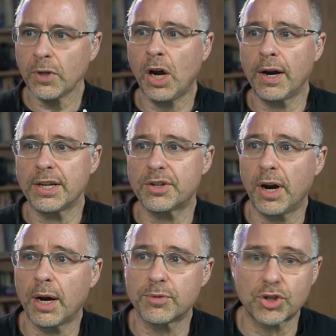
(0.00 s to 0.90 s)
All right, so
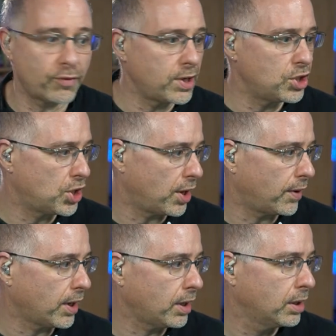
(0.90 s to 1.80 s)
now I'm screen
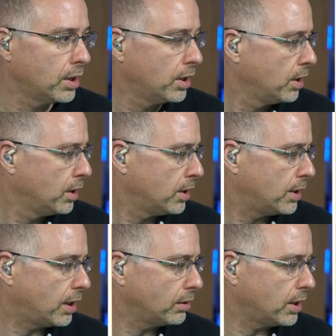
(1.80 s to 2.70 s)
sharing.
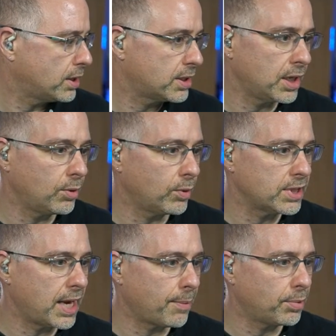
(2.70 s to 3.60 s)
Now let's see what's
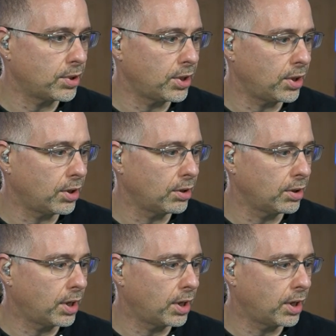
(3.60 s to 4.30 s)
happened here.